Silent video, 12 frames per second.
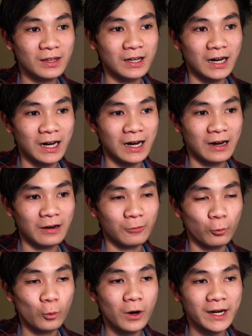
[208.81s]

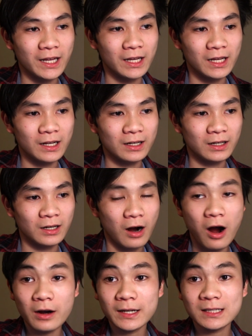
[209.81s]
One in
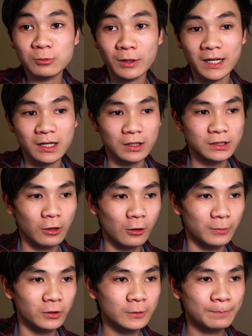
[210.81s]
August, one in
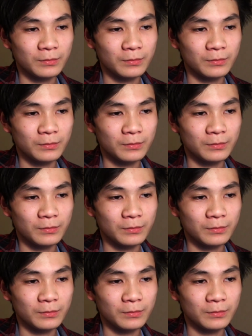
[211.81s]
October.